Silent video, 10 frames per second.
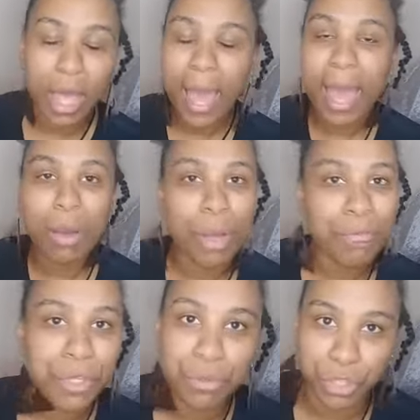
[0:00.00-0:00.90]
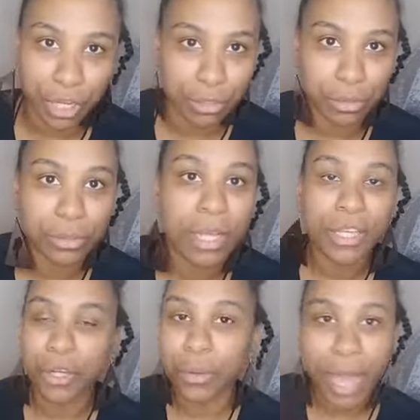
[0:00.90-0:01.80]
However you journal,
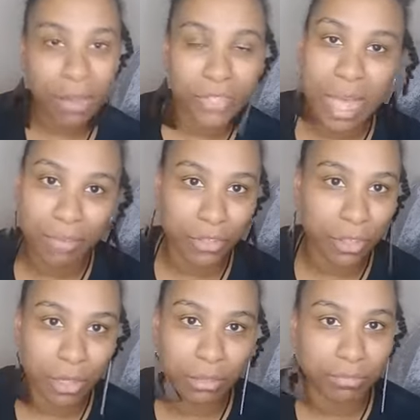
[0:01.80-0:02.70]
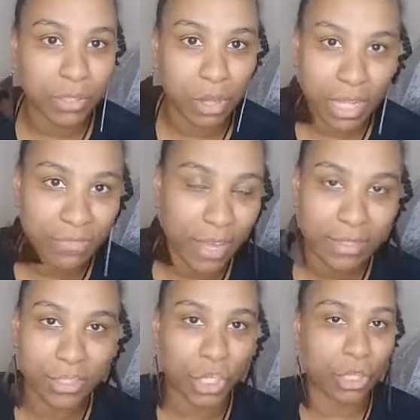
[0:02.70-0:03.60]
you don't have to have a nice
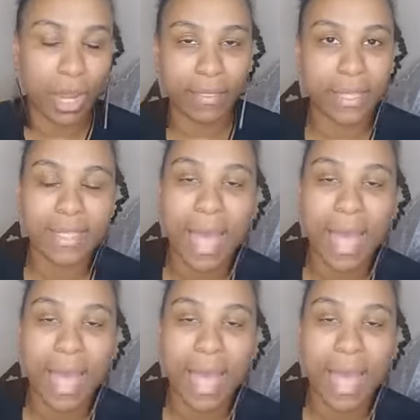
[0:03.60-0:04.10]
fancy journal like this.